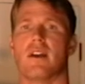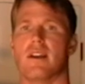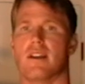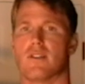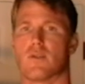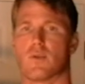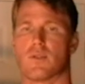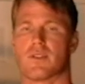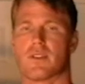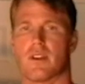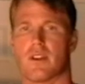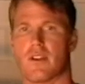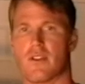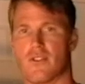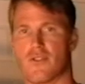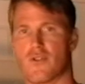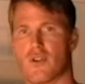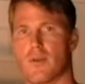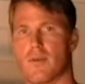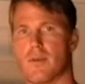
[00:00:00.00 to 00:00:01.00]
is what's going to
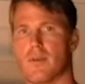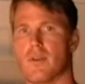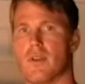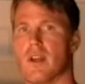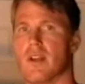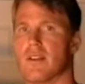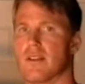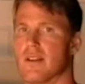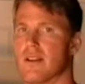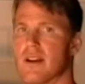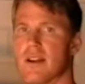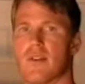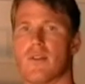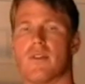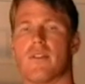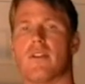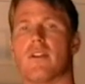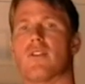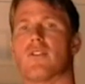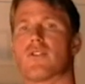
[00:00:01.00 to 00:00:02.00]
contribute to not
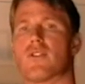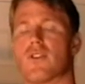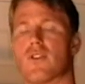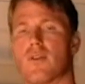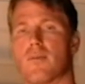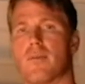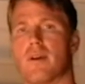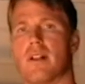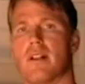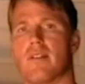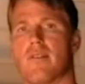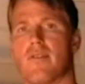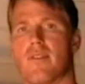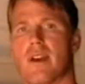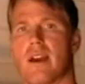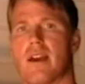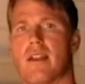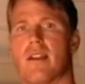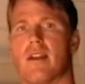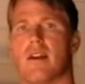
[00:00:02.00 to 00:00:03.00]
only the internal belly
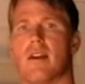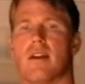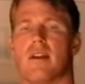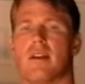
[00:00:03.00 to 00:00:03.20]
fat,